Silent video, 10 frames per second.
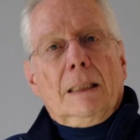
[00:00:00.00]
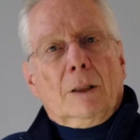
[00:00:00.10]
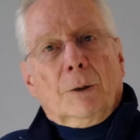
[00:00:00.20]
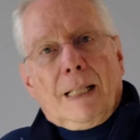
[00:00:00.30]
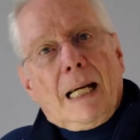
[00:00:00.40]

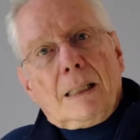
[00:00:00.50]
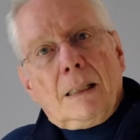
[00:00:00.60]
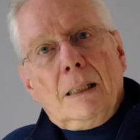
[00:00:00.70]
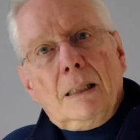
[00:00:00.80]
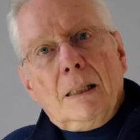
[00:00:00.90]
Hello
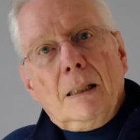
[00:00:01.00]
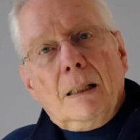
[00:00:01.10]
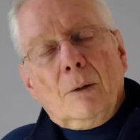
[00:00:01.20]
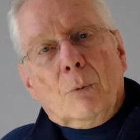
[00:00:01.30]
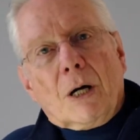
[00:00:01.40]
again,
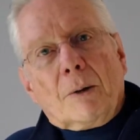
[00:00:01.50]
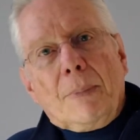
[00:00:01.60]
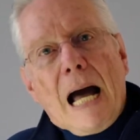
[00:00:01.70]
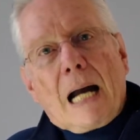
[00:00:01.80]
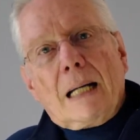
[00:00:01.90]
and welcome
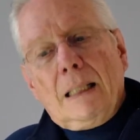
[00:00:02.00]
back.